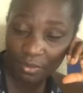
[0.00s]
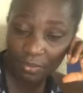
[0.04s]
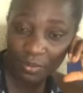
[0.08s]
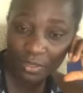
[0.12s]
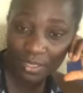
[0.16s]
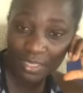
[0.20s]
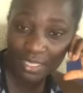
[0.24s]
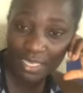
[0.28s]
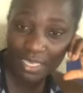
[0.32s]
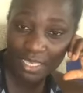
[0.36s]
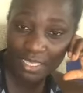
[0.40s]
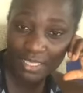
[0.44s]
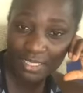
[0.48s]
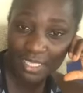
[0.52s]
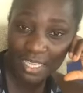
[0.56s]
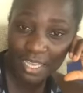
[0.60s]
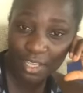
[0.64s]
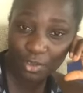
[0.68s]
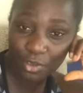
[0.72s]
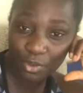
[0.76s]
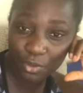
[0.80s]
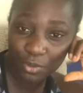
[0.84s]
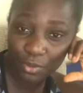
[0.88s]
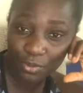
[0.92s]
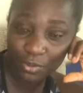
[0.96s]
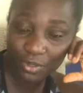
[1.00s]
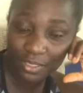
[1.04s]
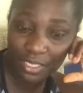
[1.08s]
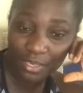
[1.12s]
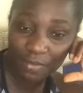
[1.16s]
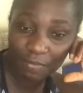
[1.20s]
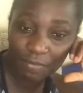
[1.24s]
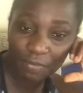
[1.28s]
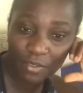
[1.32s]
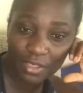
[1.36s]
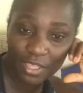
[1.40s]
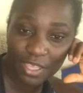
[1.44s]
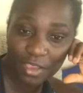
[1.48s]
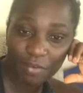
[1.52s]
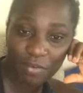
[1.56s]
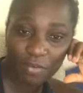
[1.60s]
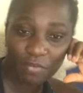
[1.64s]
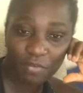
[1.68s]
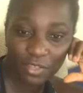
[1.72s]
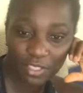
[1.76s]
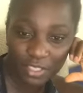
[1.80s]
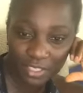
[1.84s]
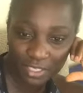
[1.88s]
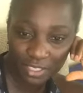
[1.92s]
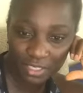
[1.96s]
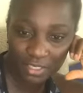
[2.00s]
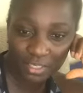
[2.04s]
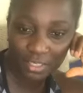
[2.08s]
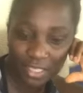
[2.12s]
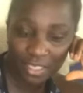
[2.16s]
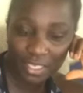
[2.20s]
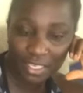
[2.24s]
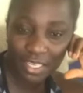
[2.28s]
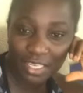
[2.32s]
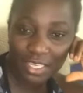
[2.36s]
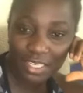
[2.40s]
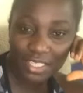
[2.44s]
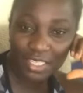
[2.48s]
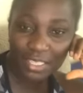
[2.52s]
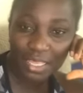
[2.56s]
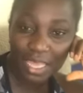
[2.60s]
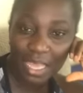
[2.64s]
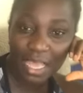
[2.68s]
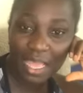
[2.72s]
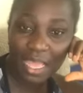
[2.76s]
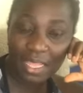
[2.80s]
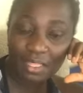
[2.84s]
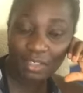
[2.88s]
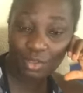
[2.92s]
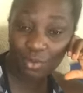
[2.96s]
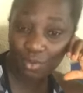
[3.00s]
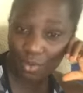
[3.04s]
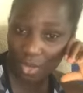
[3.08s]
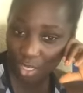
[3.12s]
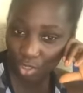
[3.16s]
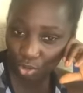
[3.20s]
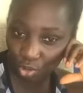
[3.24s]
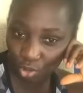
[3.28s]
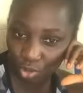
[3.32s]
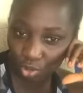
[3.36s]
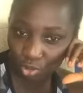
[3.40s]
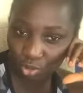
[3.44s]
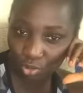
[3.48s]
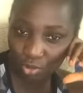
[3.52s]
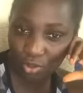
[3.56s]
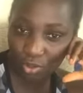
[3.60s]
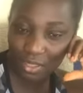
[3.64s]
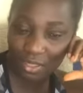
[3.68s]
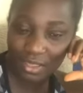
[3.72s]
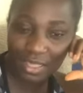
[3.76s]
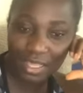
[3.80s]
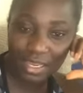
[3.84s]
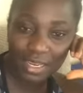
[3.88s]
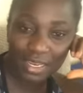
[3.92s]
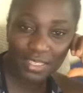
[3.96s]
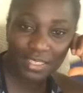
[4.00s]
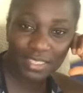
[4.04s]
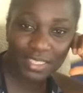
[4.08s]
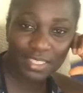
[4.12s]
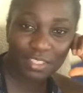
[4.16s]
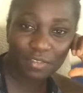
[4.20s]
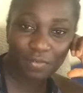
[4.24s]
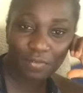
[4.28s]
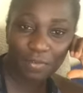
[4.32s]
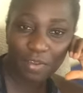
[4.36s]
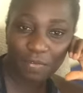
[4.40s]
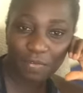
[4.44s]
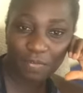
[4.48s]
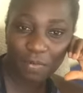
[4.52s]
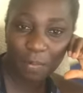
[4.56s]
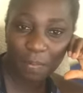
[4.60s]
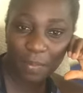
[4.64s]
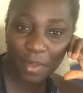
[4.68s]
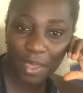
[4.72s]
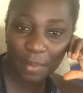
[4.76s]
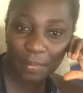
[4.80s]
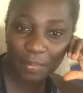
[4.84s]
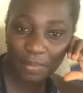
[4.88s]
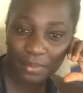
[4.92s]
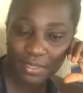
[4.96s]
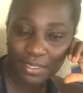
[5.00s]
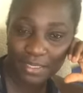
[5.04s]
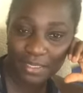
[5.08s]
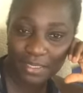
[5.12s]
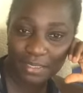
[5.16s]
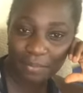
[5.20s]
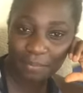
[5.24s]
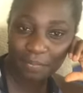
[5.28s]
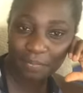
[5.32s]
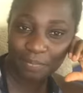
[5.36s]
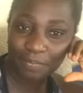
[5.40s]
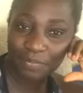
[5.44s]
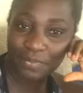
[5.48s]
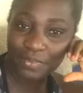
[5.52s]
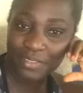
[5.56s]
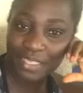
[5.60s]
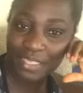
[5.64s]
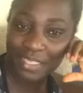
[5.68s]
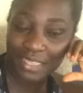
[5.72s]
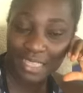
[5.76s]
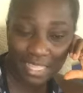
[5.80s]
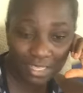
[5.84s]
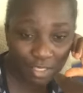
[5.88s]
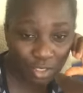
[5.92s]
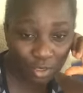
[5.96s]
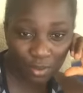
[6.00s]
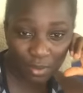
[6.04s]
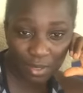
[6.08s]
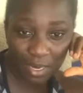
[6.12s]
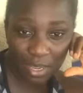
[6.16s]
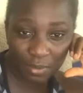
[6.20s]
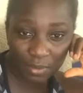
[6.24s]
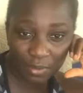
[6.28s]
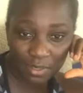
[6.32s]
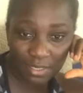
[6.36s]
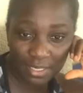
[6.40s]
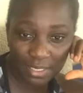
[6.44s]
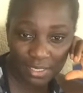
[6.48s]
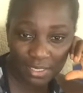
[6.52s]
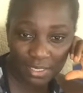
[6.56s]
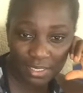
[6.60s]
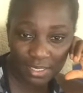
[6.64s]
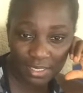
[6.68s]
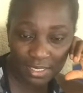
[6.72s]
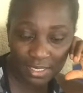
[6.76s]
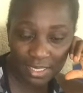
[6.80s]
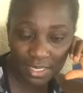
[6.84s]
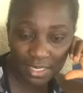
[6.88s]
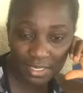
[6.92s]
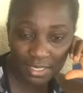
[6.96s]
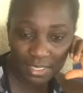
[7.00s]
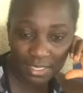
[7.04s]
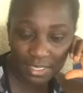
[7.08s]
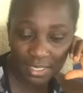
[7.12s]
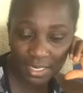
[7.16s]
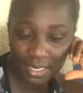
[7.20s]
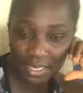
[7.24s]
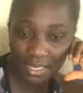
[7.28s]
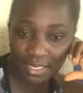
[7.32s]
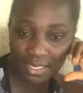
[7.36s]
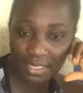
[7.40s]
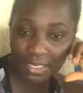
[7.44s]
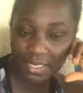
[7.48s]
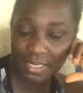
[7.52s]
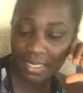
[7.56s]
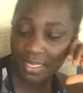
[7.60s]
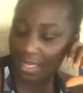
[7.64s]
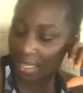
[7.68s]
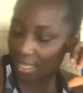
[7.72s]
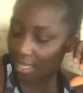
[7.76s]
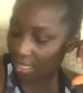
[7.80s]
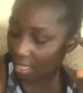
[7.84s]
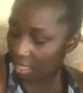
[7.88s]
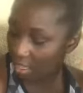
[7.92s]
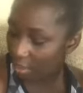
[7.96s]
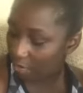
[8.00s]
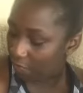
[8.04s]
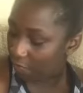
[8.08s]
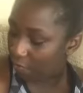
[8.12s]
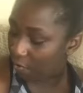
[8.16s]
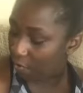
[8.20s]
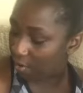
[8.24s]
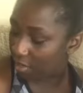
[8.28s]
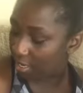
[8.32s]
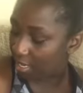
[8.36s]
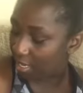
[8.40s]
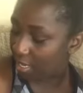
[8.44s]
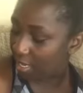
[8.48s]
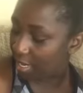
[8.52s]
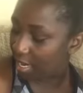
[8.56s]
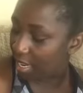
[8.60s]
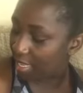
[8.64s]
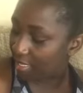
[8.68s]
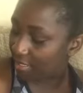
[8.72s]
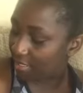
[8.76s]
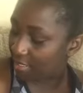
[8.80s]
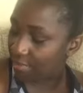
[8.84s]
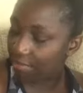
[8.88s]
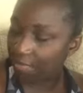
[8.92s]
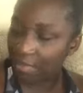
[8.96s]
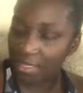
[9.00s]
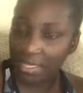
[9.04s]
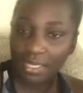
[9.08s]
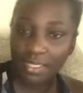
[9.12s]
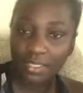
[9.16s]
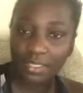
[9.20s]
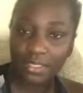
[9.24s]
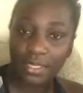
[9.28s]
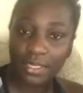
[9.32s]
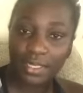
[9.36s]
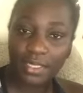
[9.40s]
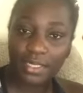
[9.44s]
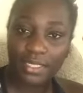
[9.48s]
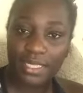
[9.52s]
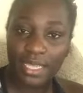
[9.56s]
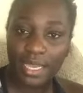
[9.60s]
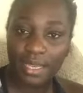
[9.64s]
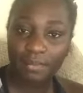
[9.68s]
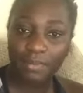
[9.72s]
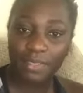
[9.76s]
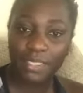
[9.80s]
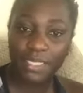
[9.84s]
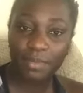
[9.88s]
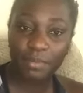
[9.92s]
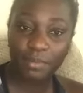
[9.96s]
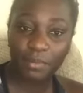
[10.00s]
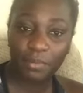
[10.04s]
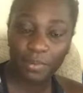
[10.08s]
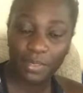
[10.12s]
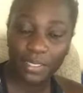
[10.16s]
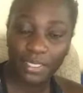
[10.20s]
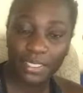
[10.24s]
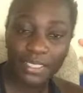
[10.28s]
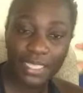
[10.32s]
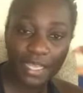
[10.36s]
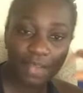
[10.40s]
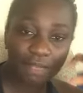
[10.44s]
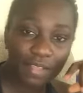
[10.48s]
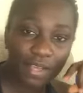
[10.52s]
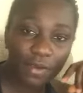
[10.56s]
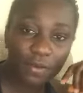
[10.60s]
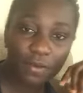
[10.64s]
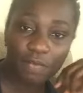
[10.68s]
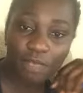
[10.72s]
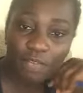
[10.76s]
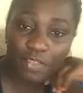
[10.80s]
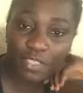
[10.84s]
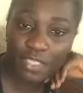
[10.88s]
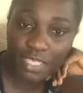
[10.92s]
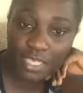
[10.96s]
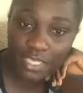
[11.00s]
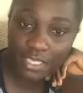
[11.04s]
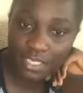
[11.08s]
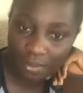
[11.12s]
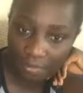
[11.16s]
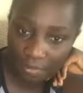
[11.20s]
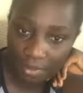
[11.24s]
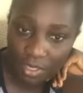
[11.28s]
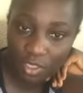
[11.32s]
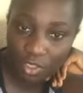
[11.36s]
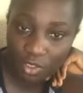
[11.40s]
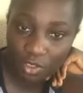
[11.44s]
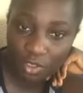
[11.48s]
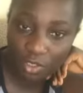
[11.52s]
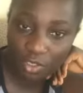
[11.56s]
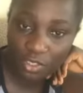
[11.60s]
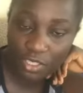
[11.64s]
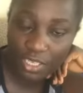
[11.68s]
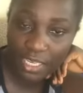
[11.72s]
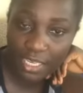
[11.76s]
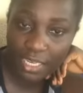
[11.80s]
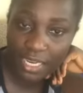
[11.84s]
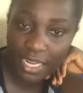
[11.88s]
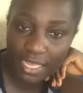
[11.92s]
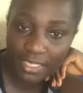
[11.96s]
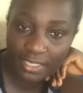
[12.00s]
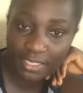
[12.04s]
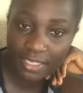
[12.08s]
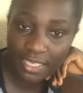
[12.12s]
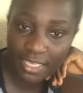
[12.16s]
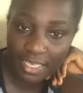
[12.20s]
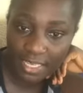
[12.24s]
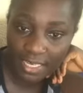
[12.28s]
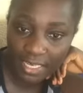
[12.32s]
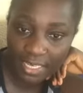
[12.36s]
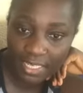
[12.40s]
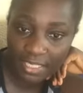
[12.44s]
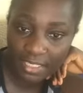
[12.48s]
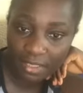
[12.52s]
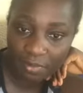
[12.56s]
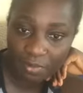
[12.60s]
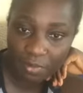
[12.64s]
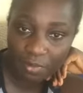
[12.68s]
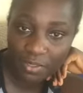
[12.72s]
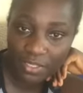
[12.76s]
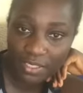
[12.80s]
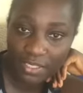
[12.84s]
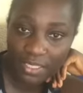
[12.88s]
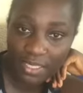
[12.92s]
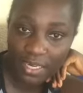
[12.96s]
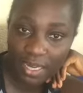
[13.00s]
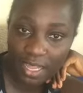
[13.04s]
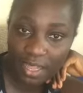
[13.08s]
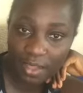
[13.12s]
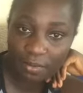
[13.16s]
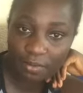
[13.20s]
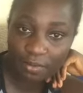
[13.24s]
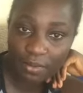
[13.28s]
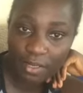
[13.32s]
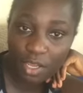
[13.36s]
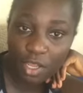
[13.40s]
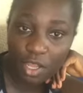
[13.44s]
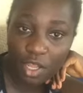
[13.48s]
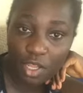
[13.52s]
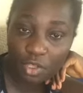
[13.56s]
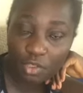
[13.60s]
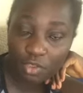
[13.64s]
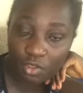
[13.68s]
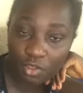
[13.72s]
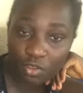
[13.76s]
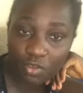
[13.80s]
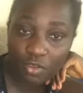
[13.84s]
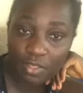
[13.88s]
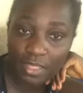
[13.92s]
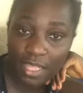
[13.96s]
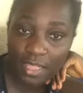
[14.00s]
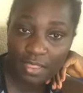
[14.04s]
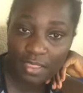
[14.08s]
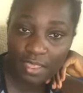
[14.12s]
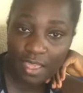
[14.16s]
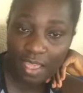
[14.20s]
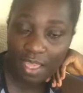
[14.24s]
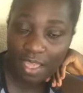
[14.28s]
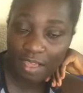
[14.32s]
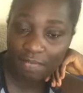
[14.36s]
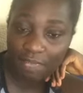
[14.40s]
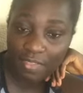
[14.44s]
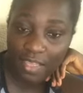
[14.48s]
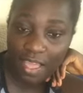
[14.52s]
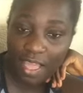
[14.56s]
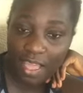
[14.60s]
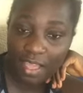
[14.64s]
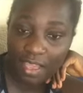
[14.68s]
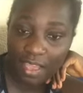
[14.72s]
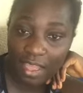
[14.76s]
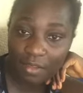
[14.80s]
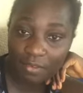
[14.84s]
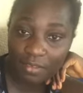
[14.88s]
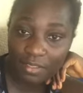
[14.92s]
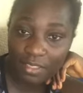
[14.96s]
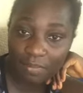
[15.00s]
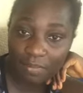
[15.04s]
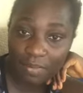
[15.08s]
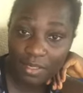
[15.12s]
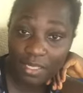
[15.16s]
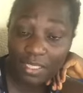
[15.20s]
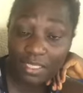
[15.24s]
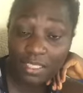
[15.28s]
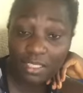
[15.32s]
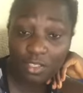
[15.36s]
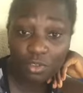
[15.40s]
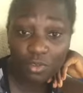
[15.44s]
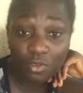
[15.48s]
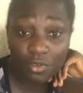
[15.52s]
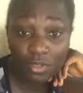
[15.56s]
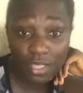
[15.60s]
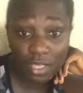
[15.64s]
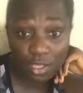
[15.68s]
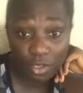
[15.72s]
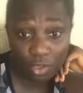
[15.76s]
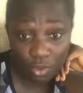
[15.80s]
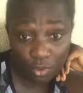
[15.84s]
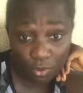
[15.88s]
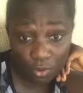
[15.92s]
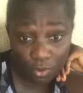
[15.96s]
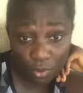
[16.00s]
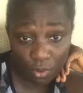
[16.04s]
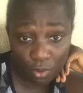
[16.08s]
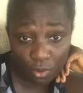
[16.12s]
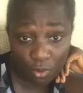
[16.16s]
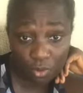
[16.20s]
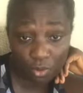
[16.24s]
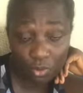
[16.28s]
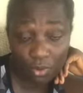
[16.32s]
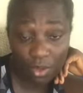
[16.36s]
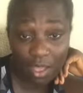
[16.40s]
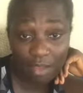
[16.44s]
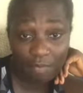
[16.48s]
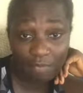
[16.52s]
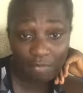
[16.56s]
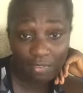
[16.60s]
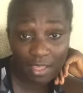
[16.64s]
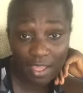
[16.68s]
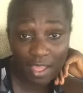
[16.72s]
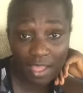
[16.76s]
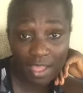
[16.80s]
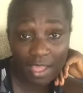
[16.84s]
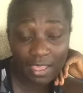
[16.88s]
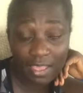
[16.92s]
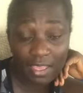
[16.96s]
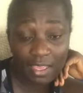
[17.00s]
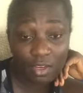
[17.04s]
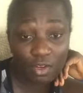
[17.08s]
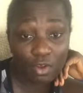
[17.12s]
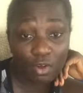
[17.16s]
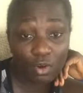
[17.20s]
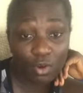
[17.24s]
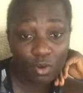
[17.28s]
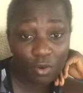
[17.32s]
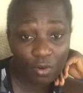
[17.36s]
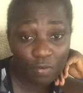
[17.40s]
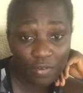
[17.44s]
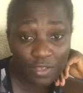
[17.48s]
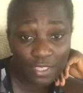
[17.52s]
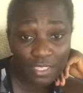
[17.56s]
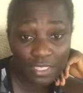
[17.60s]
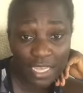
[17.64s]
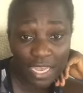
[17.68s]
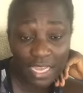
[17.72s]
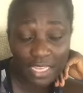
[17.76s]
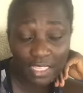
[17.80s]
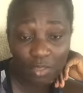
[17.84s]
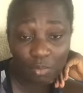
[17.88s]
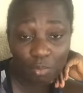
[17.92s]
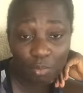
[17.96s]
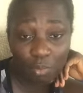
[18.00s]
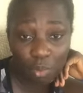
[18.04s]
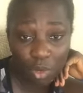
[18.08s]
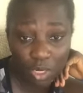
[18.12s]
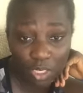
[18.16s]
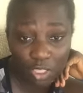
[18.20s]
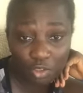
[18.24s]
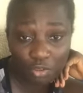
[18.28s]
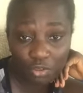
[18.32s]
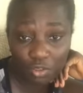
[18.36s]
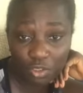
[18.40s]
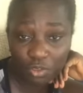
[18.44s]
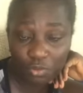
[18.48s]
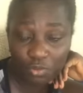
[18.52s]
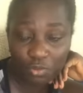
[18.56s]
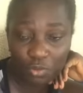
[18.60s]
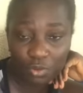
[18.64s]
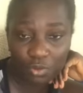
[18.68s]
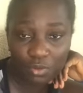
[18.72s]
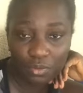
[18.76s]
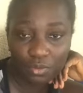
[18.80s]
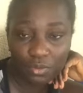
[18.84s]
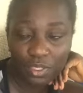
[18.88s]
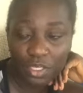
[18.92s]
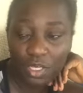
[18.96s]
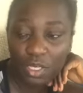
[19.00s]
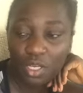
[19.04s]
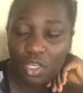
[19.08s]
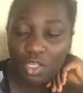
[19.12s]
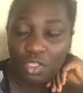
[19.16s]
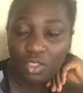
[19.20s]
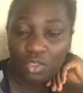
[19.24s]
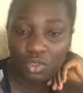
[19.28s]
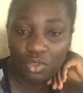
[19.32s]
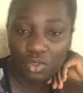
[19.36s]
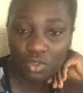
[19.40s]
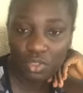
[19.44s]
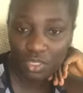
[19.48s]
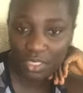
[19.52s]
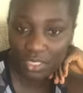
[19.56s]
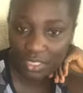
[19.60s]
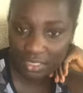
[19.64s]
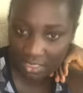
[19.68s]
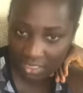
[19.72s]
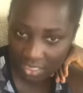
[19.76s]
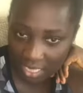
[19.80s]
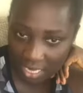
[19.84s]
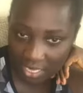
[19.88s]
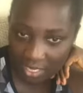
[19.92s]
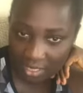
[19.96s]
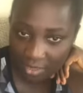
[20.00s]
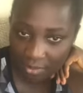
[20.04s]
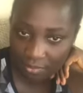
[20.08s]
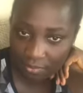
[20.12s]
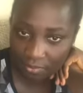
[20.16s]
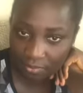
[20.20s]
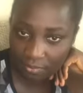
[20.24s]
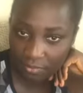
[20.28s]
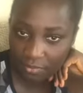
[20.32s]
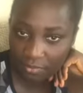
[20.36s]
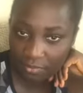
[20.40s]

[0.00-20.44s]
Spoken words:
the kids are using for their revision, to ensure that it is fit for purpose. That's all I wanted to discuss today. If your kid hasn't made a study timetable, please have that conversation. Make sure your kid has it. It needs to be written down so that they have that accountability, so that you also have that in your oversight monitoring role, so you can check.